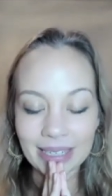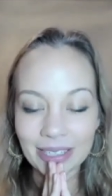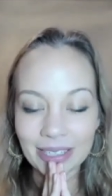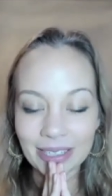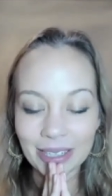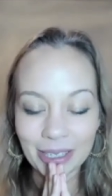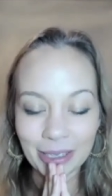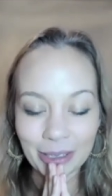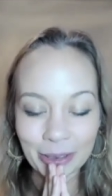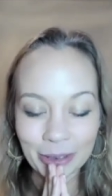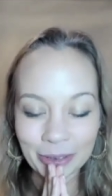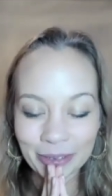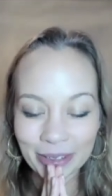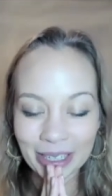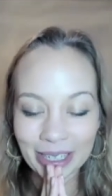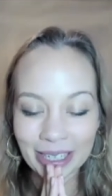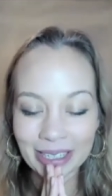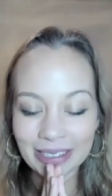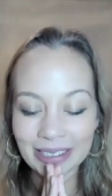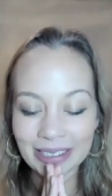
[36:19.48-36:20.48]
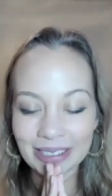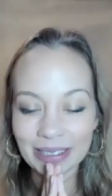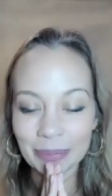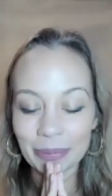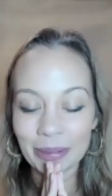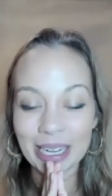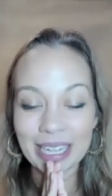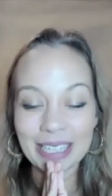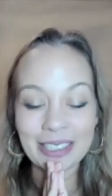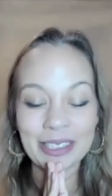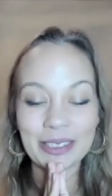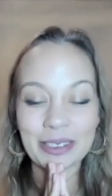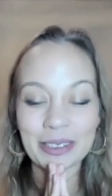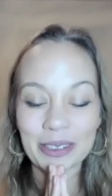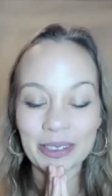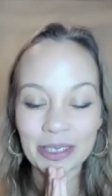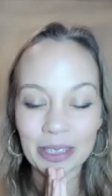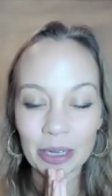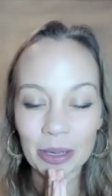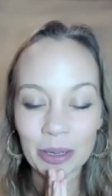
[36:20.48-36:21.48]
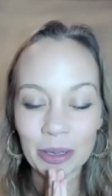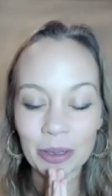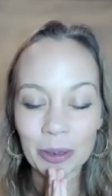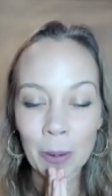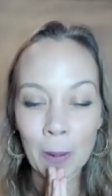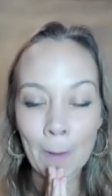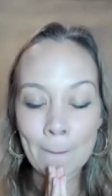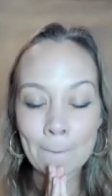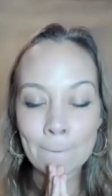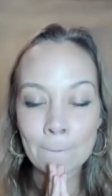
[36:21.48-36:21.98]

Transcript: to the universe, a prayer to your soul.